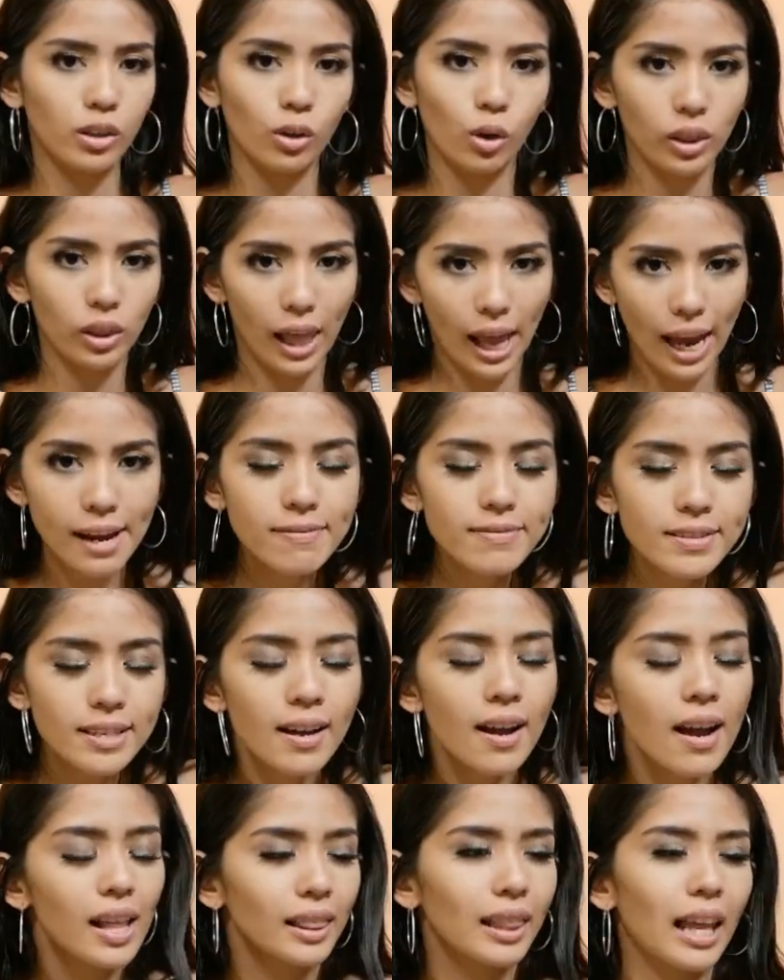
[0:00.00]
on-the-go
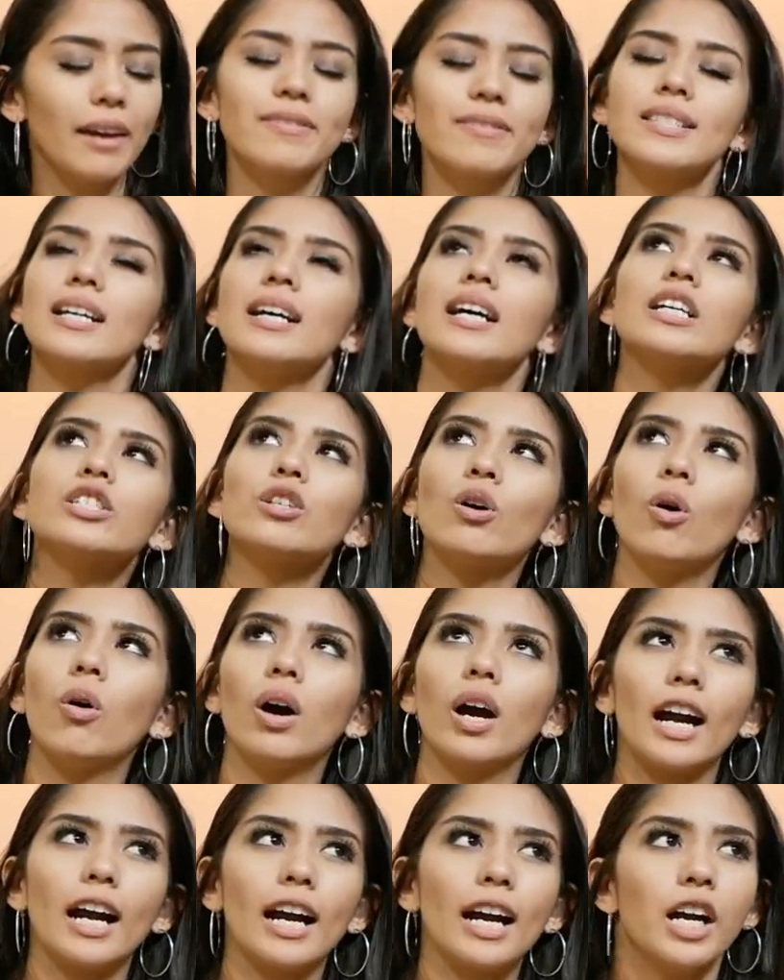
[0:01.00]

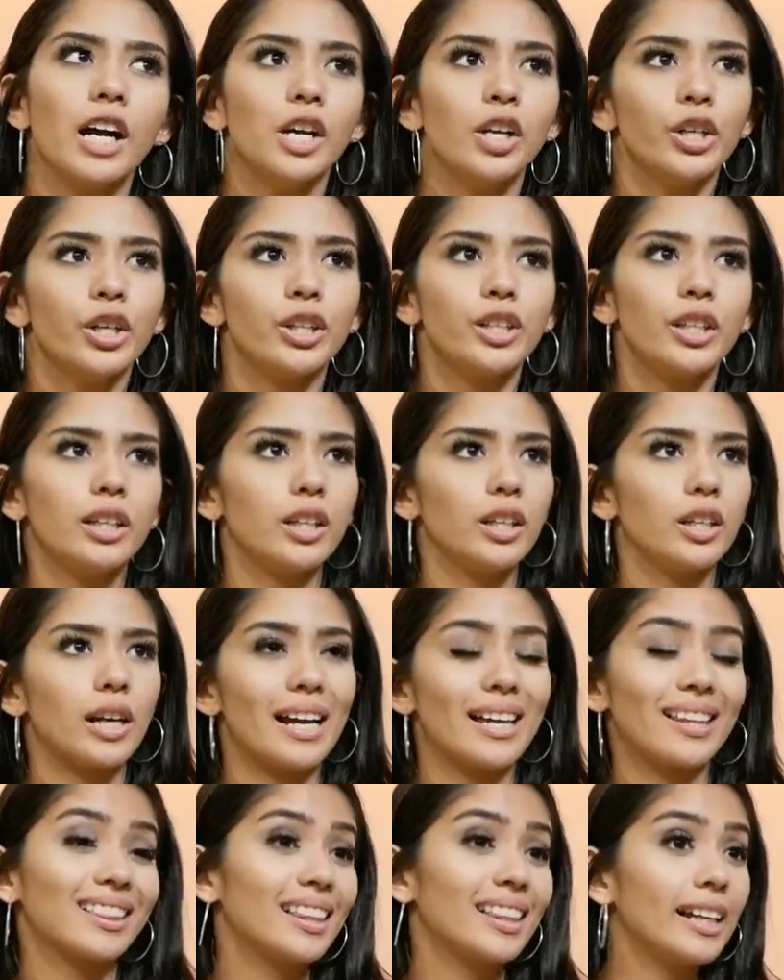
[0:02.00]
lifestyles or
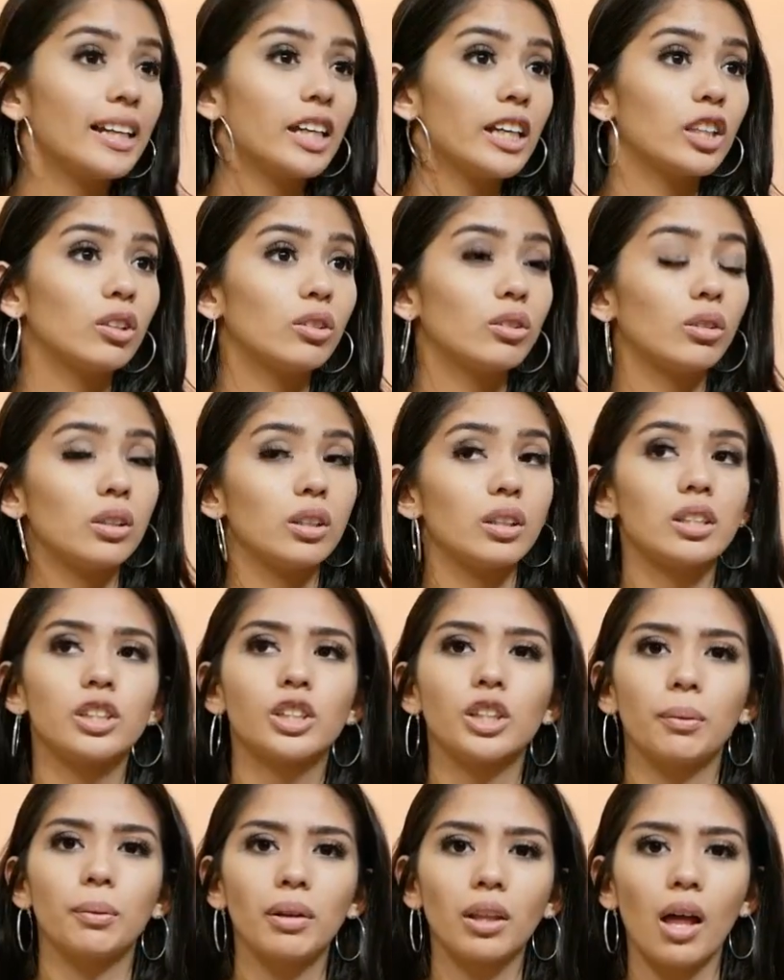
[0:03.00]
you're athletic, you
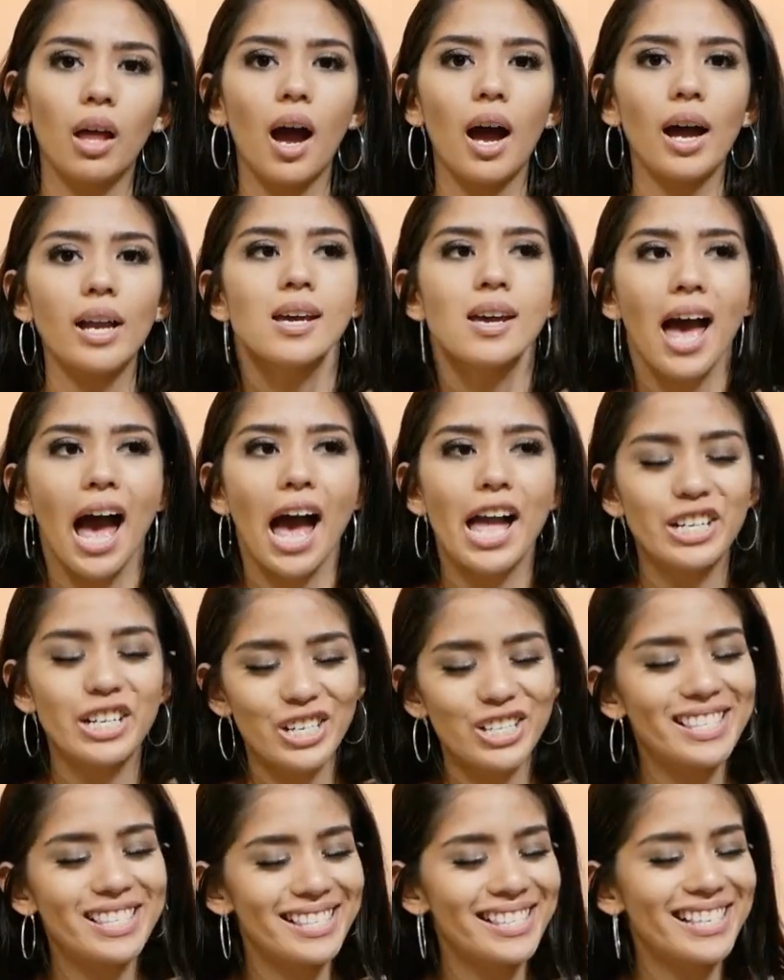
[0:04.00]
go to the gym a lot,
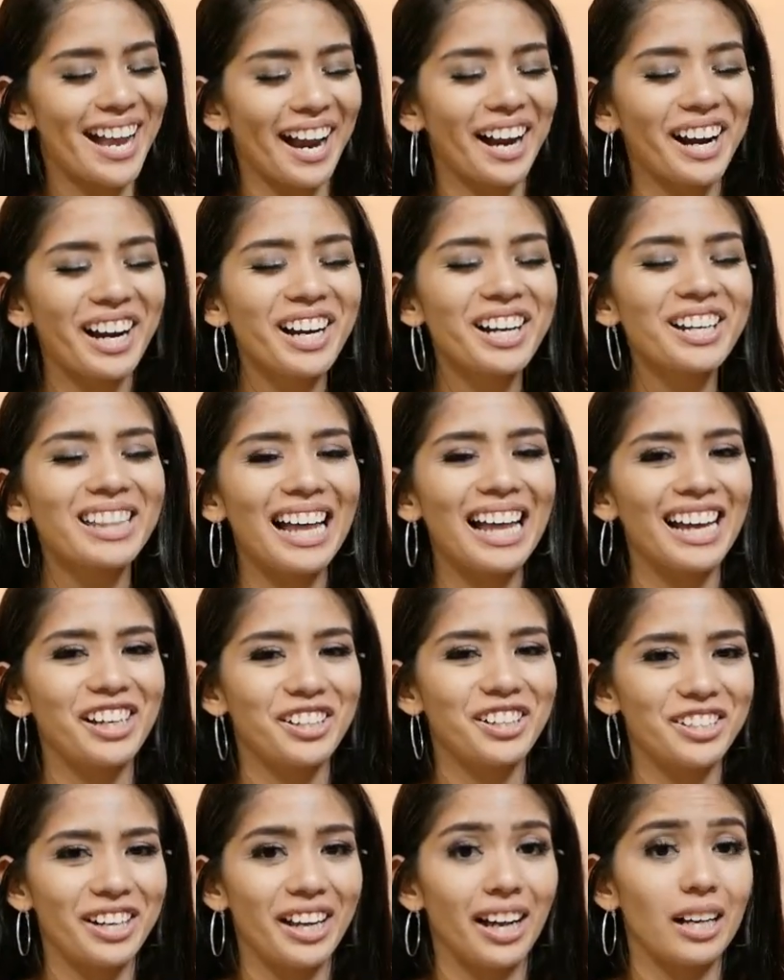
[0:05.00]
and you're
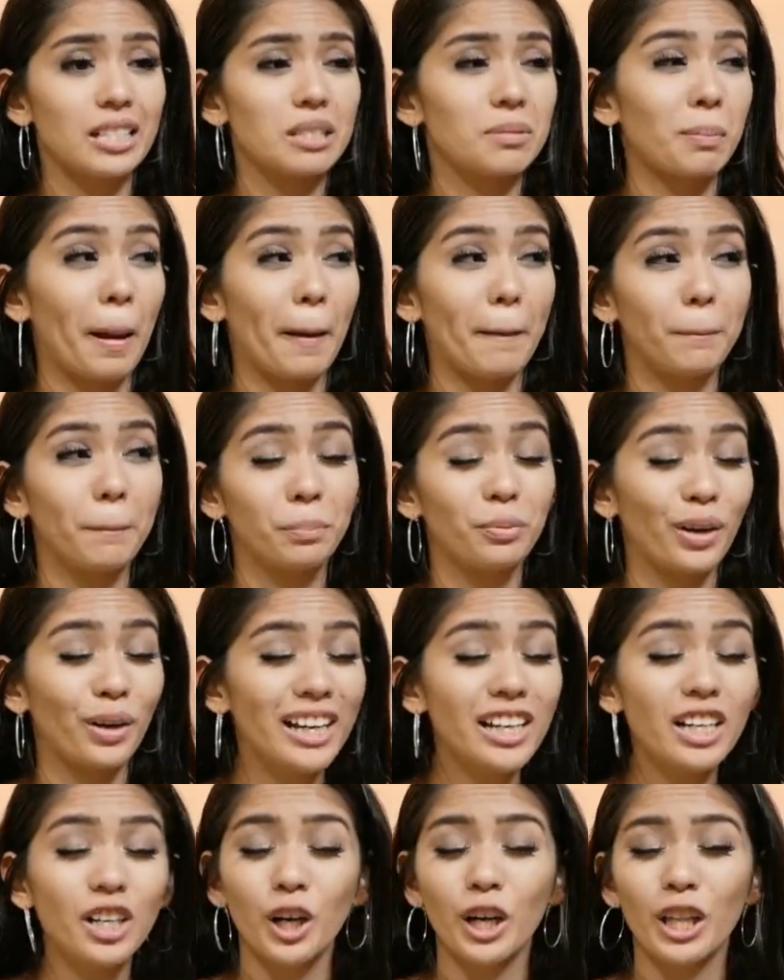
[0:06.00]
scared that your nails
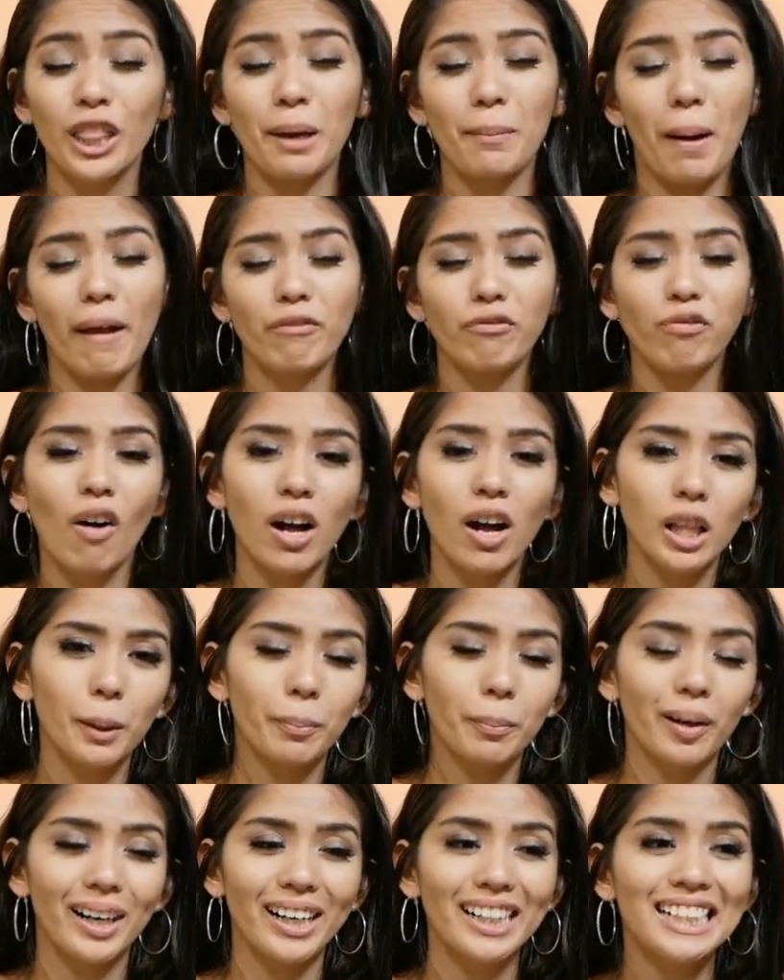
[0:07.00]
might break or they might
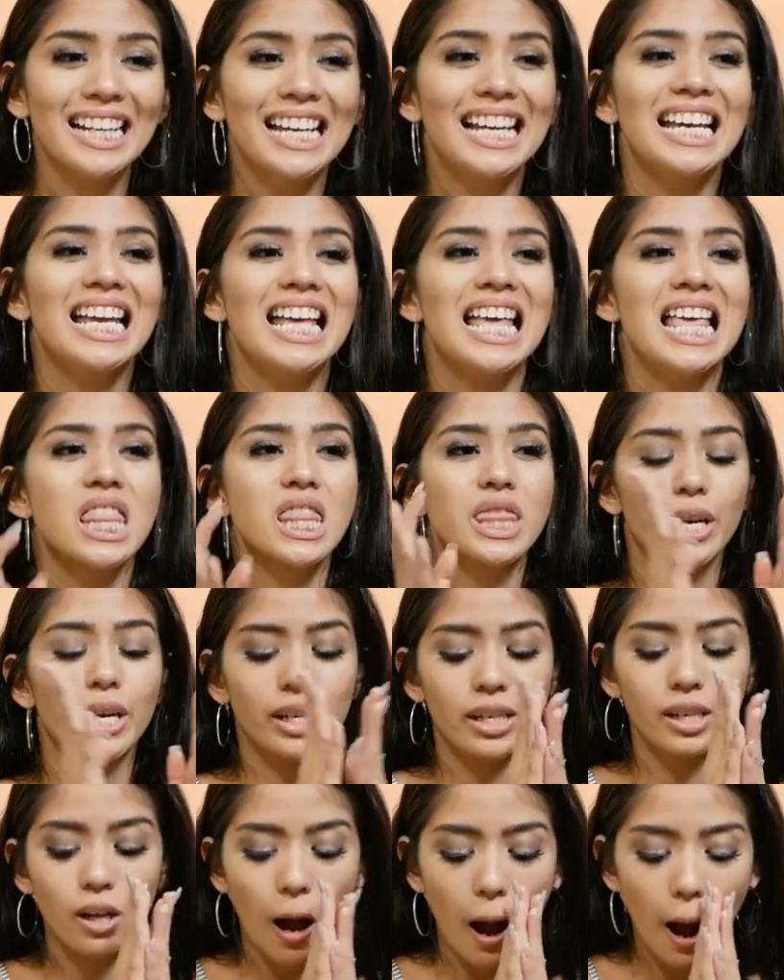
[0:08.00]
fall apart,
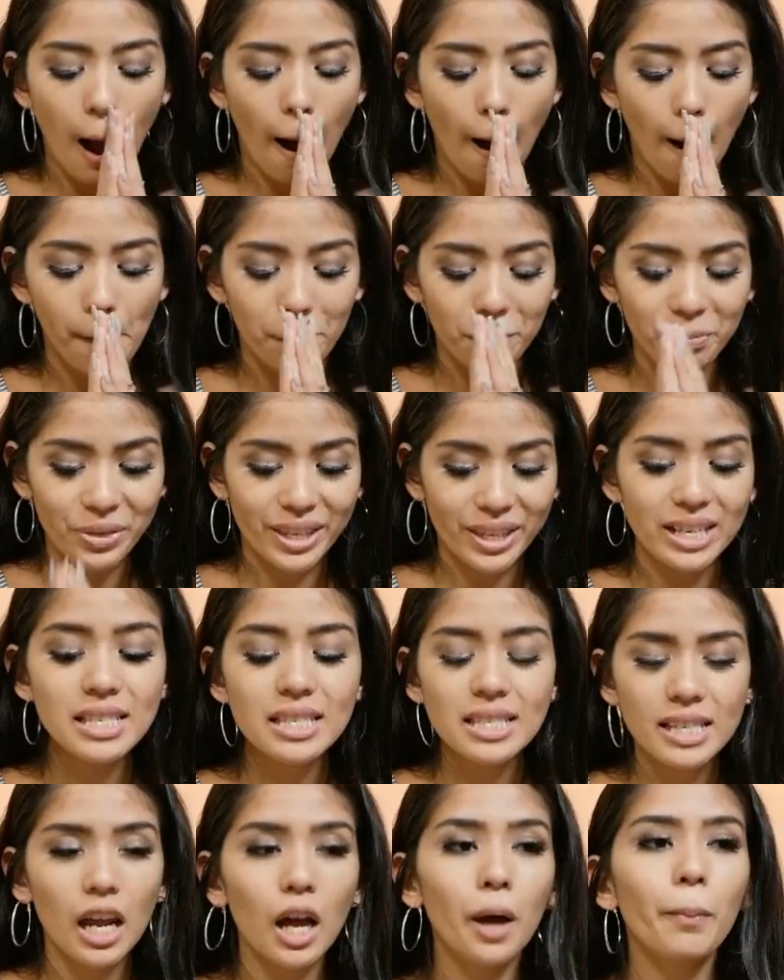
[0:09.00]

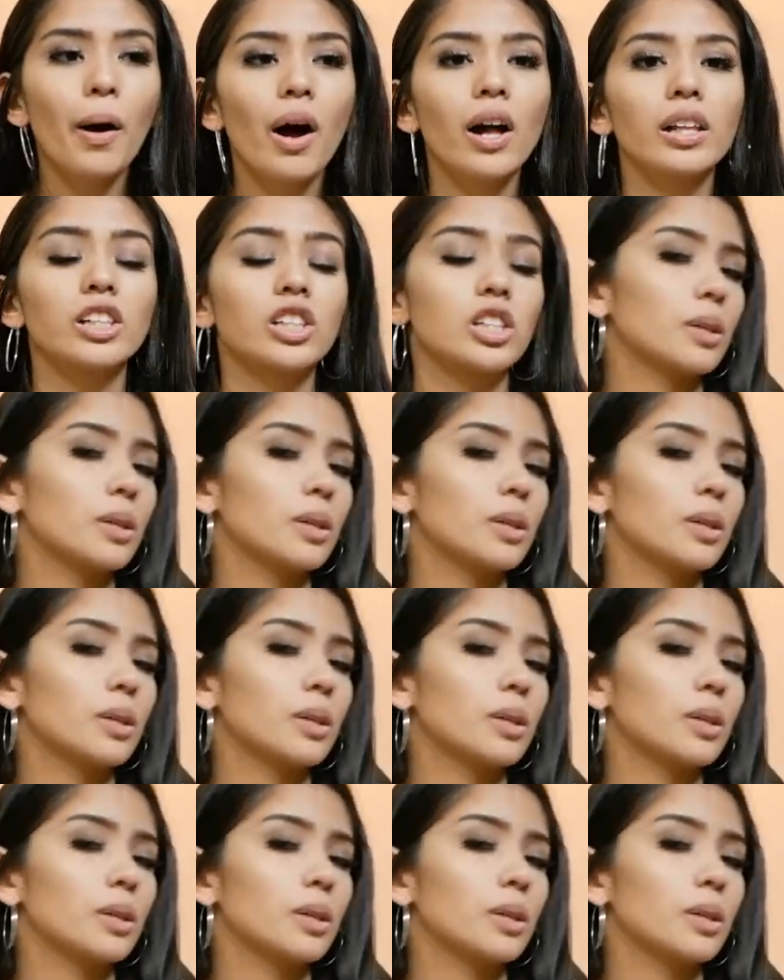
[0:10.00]
this nail